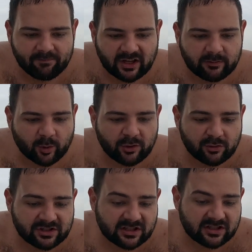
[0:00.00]
it
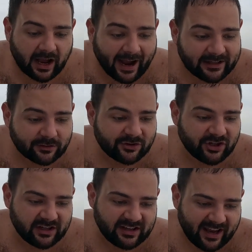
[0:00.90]
produces
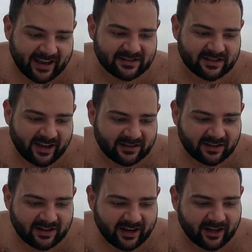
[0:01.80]
hydrogen gas at
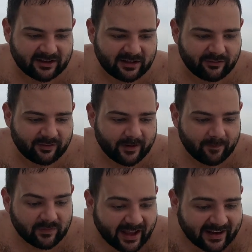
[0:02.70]
the negative
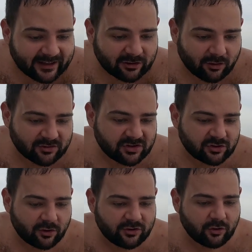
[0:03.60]
electrode,
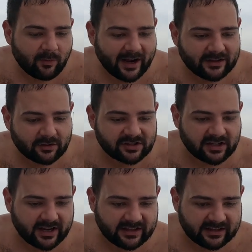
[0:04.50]
sodium
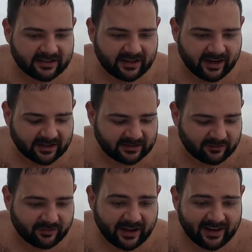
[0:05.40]
hydroxide at the
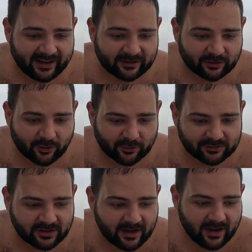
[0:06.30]
negative electrode,